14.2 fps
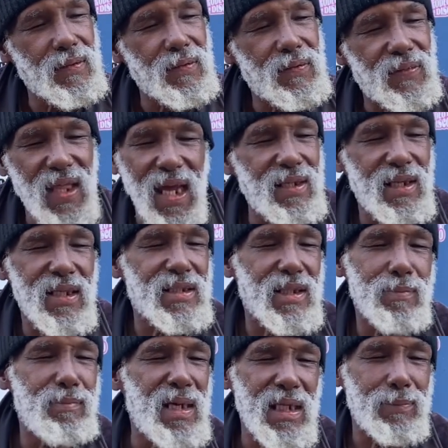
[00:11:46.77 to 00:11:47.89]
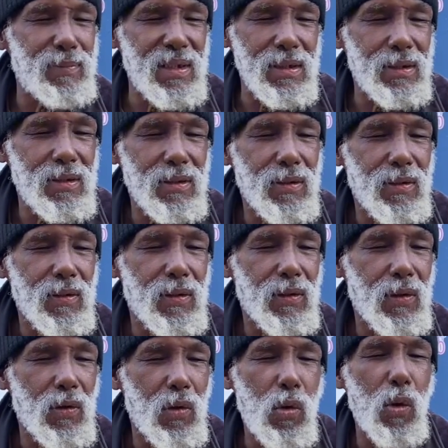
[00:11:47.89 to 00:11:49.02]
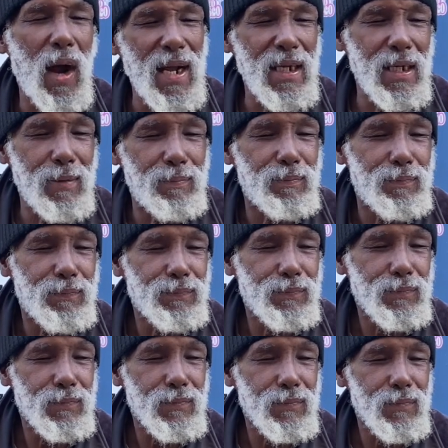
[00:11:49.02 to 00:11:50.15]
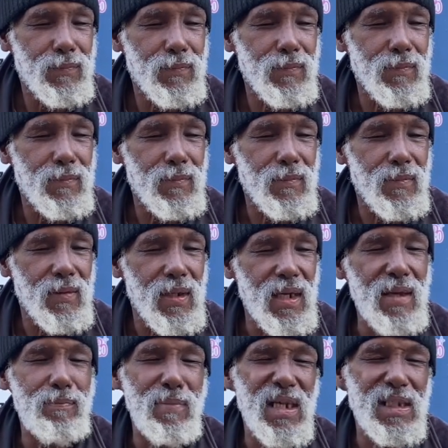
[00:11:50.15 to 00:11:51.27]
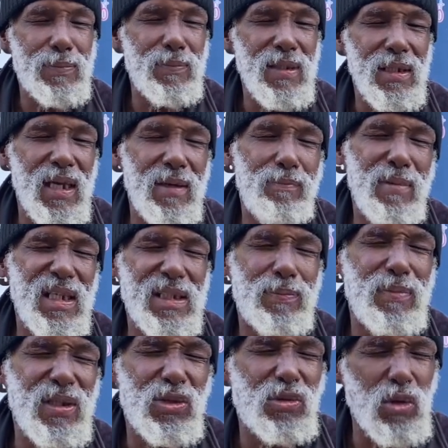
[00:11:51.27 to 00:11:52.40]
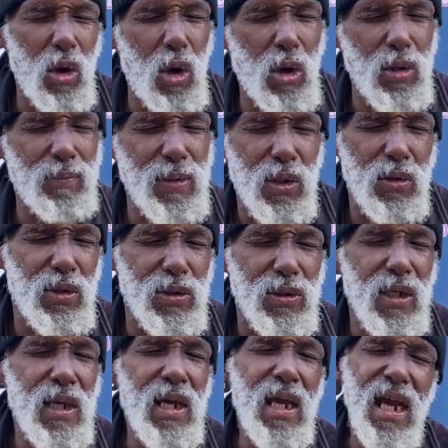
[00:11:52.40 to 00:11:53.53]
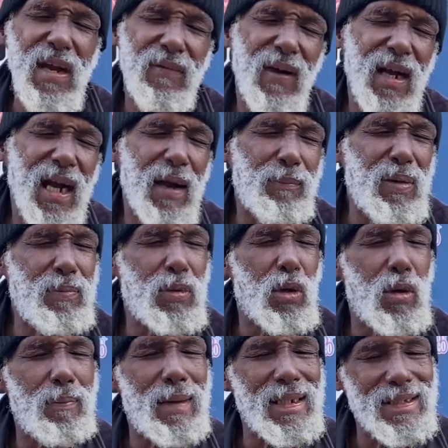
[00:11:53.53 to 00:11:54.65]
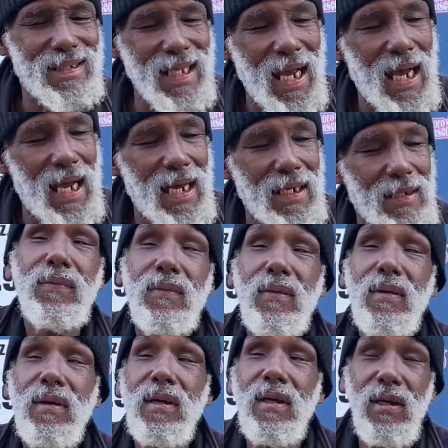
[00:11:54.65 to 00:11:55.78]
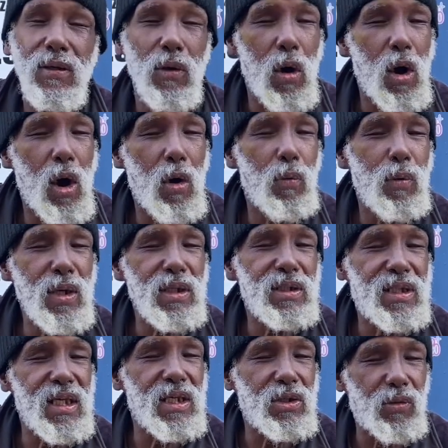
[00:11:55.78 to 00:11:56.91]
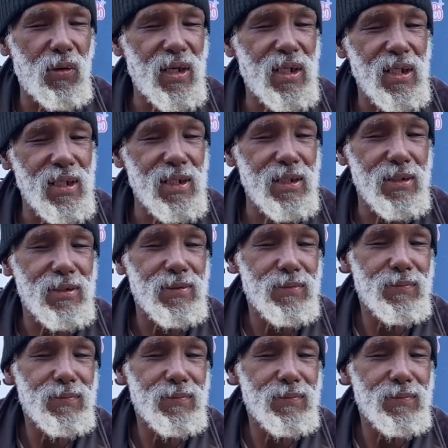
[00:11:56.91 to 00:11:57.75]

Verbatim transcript: that doesn't make me who I am. It makes me it makes me stronger because if I got people on my side, it'll always get greater later.